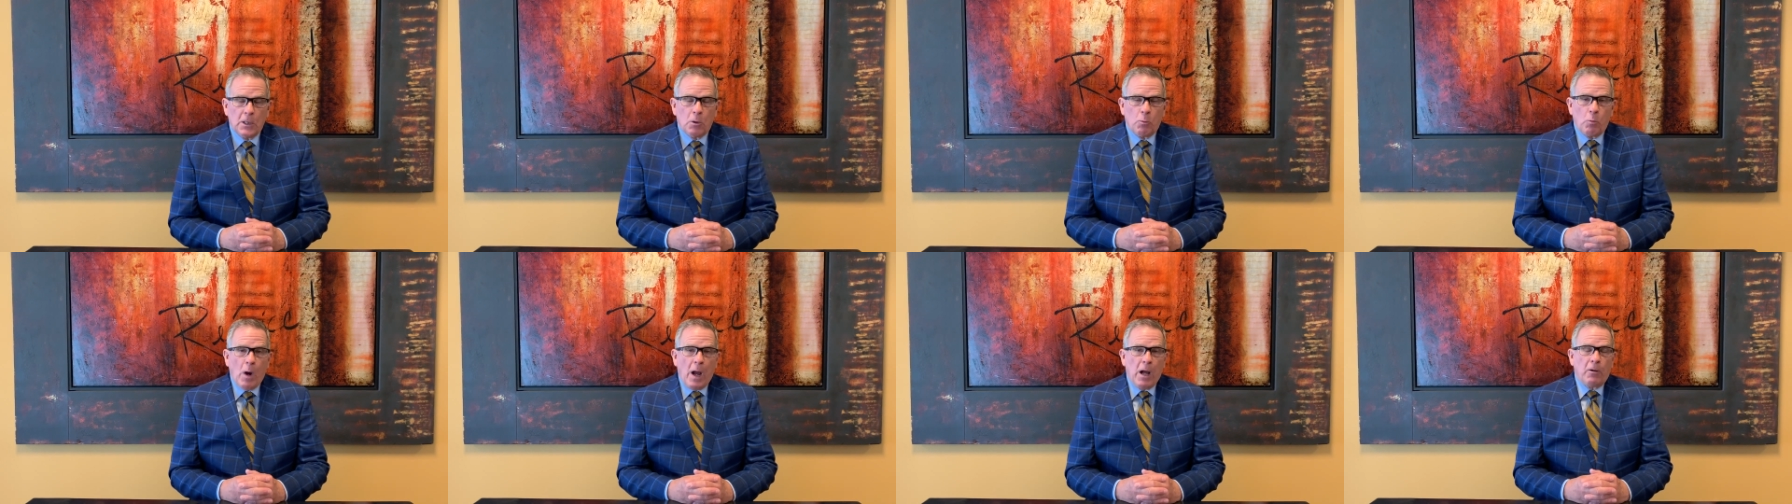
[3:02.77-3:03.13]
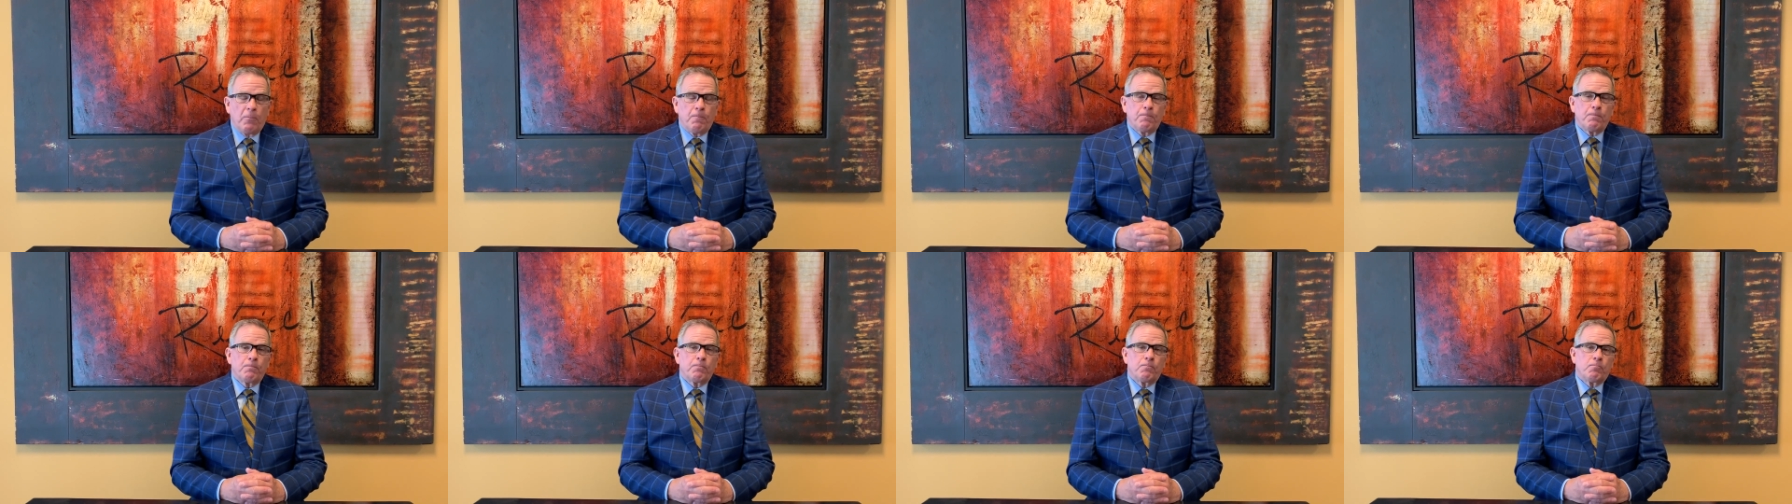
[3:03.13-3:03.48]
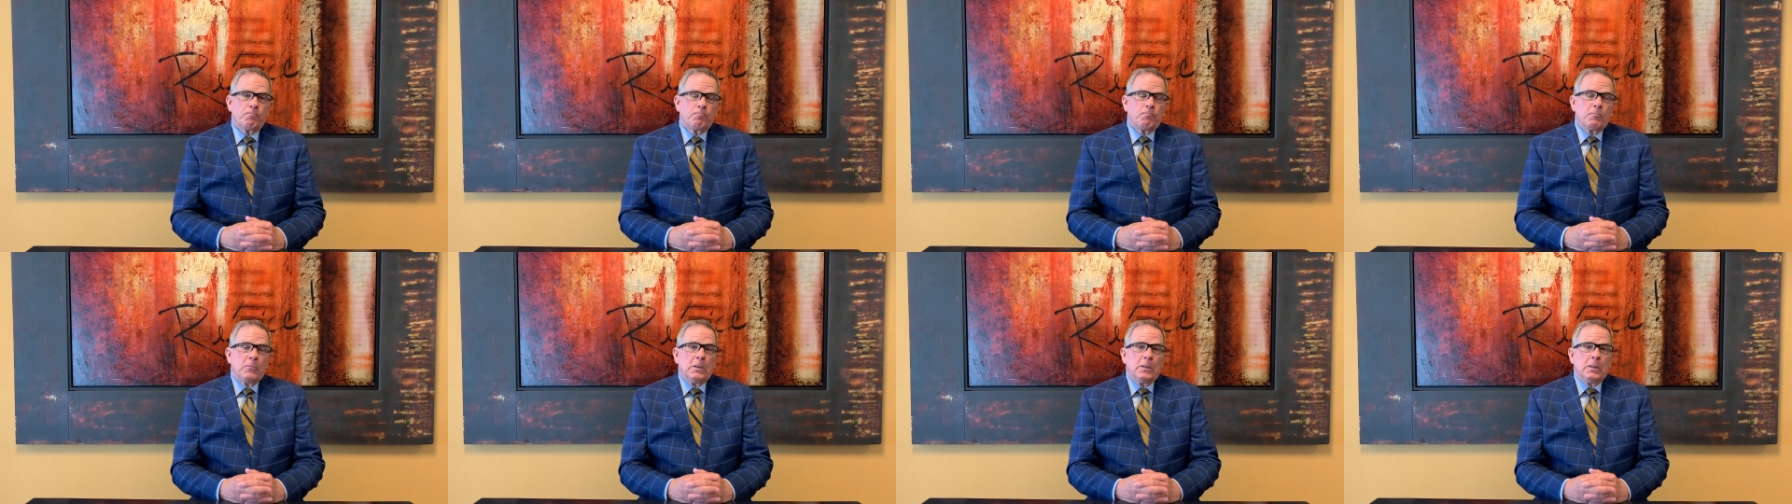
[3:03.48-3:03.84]
Well,
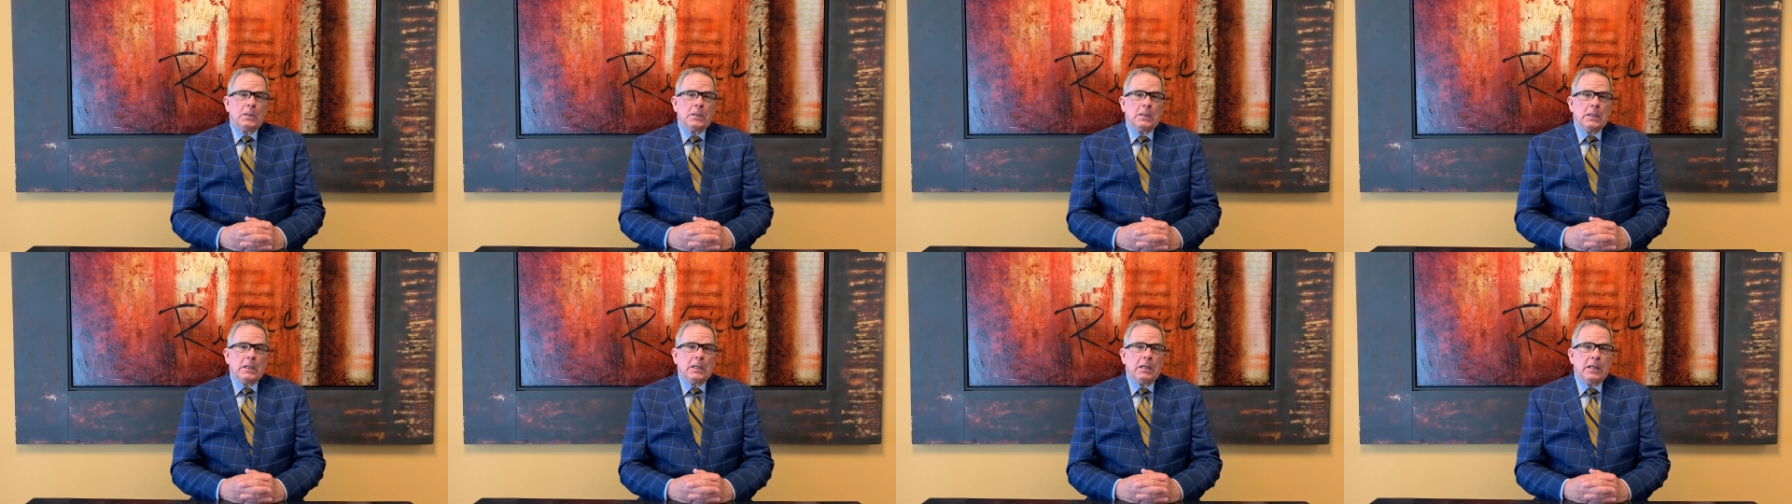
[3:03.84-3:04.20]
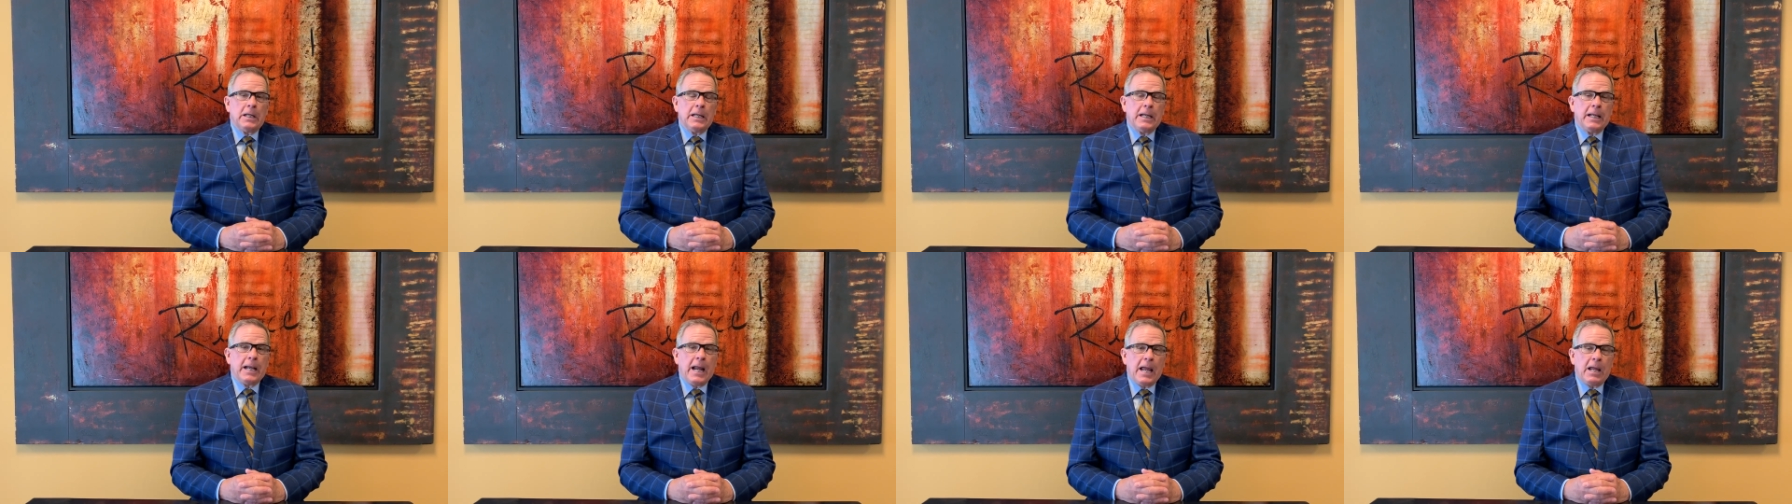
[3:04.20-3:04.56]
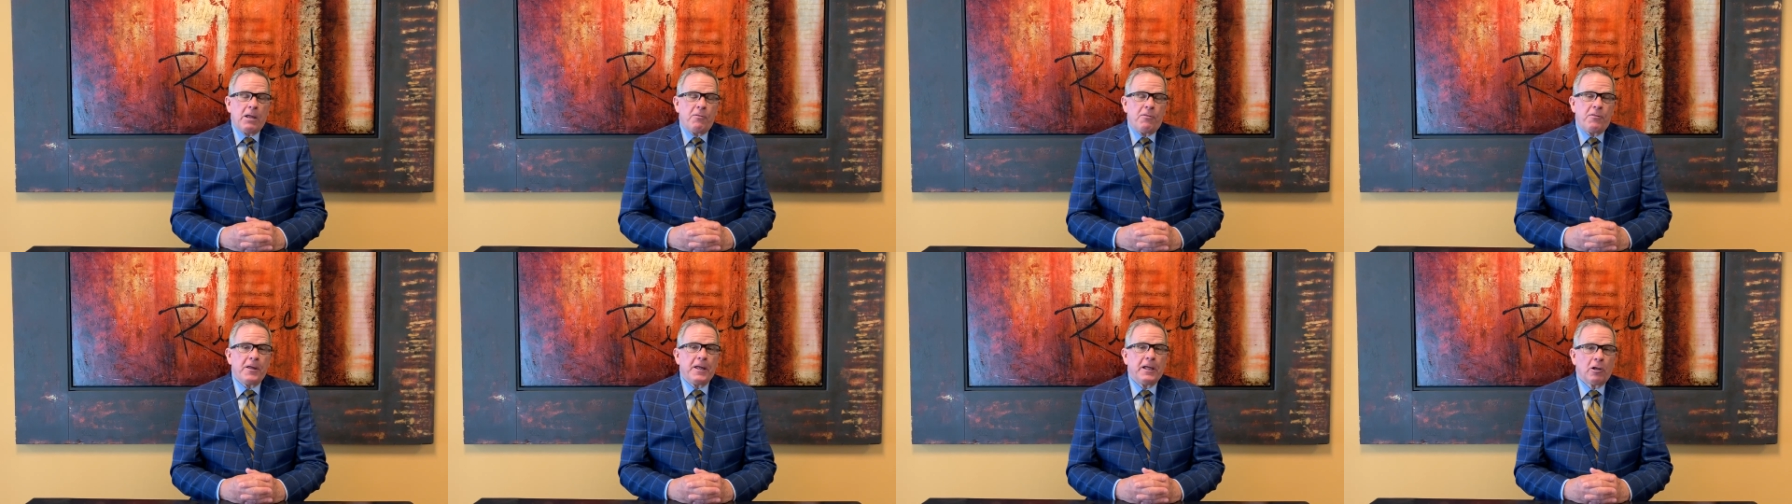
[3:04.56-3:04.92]
in
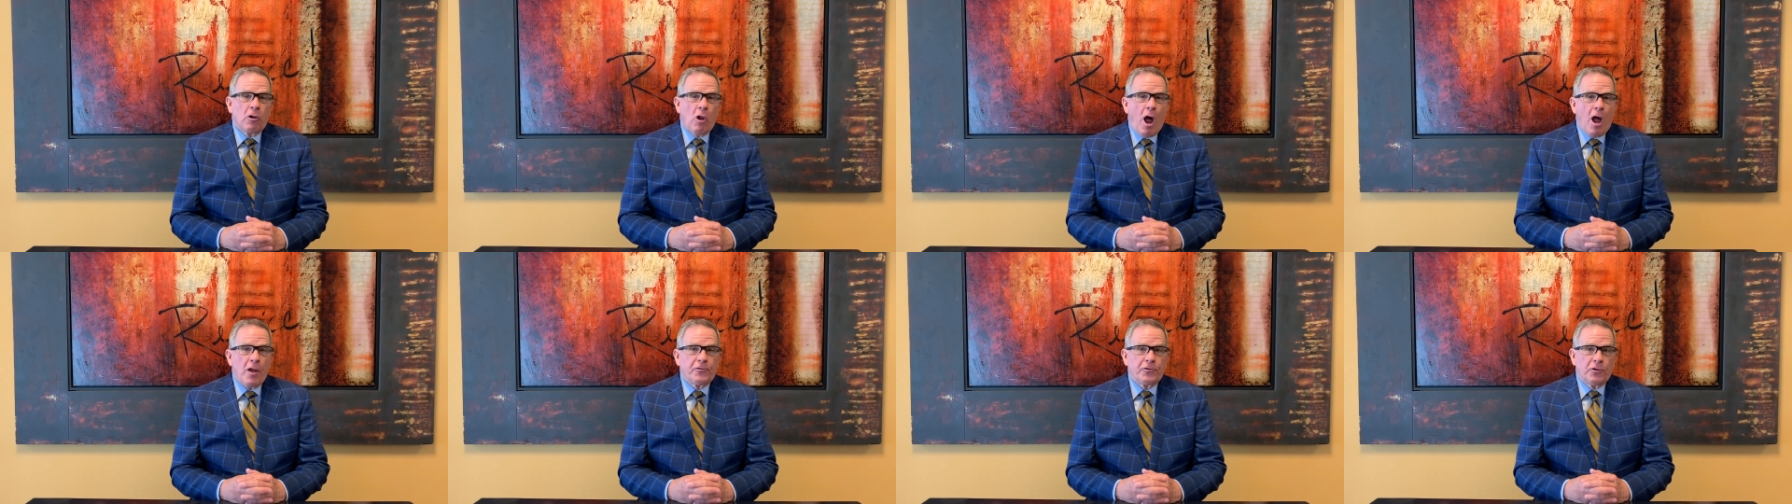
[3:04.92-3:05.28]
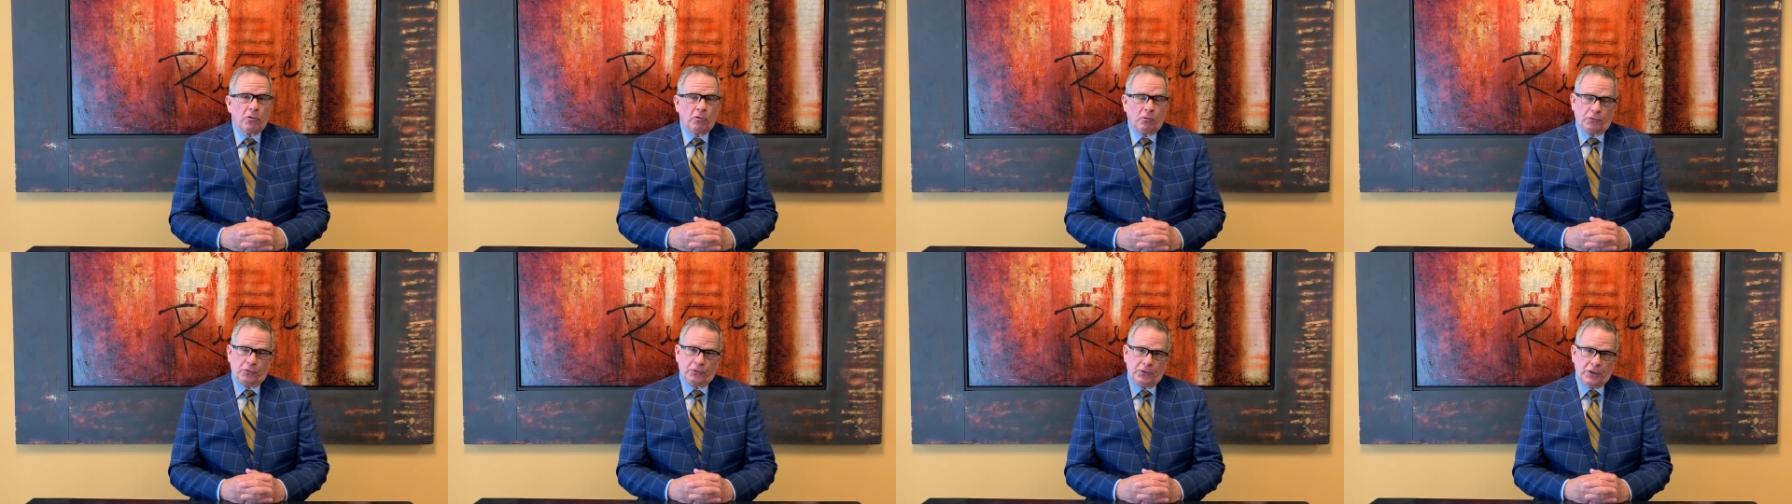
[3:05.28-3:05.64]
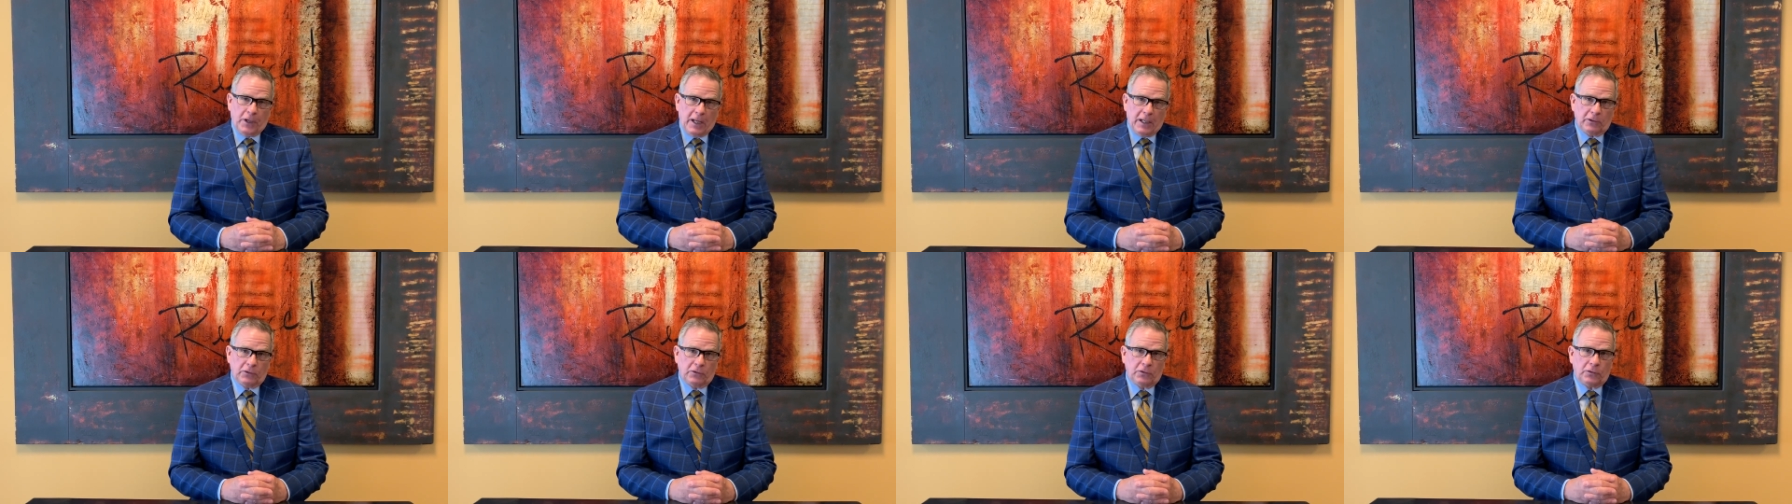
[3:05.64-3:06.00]
a theological
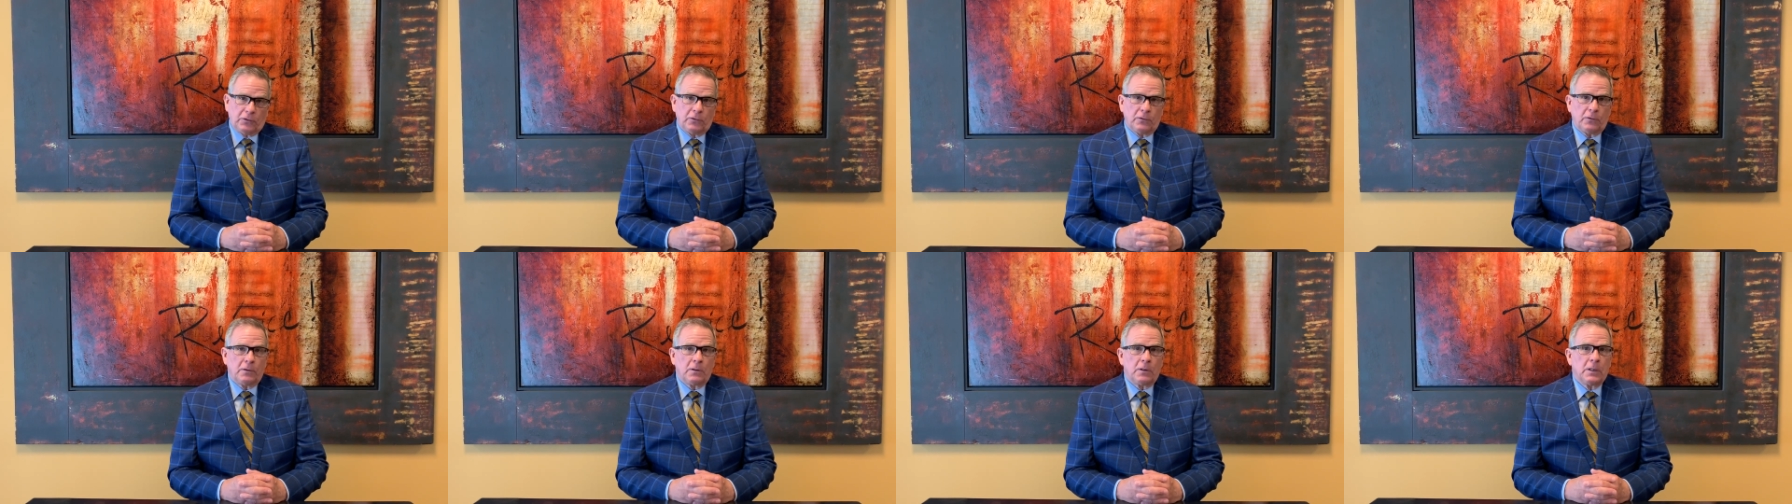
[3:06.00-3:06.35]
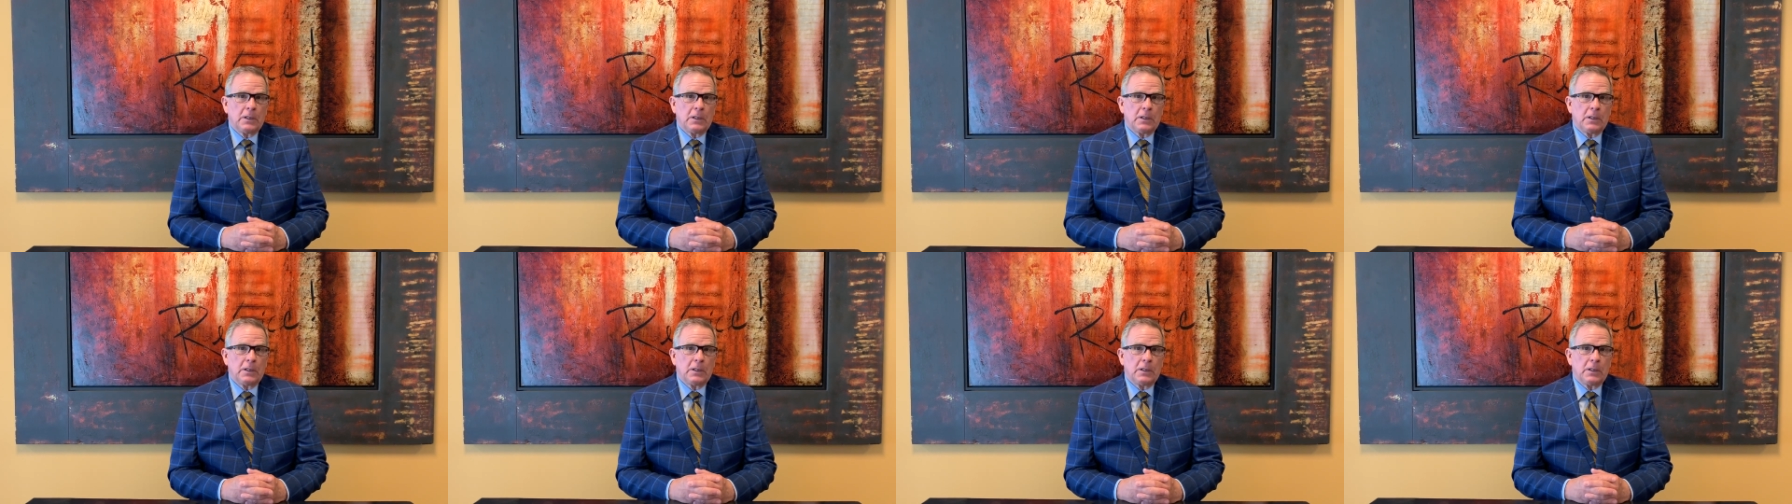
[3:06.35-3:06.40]
sense,